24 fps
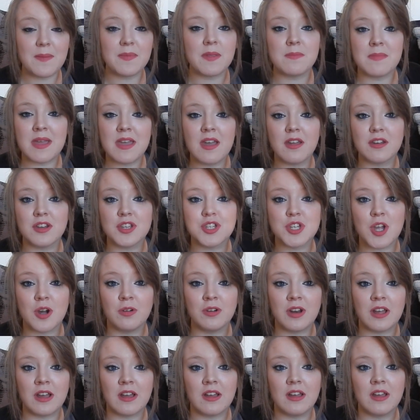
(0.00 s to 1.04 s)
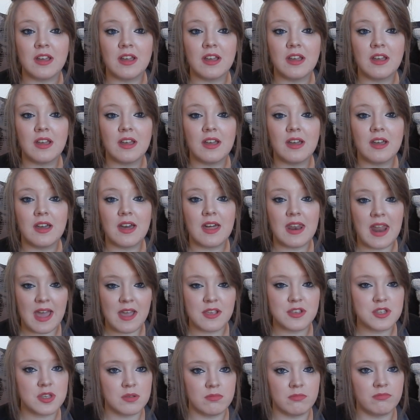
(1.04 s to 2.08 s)
the mate on the shoulder, and I
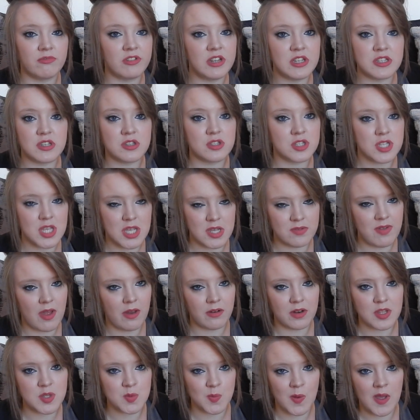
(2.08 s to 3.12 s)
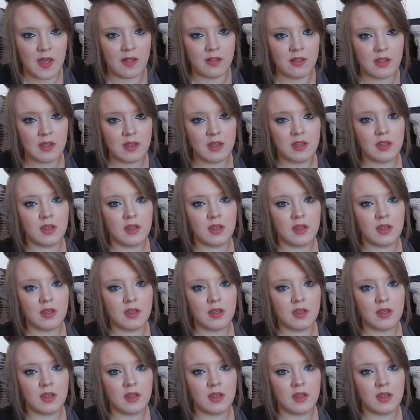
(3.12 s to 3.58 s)
had some reason to turn around as well.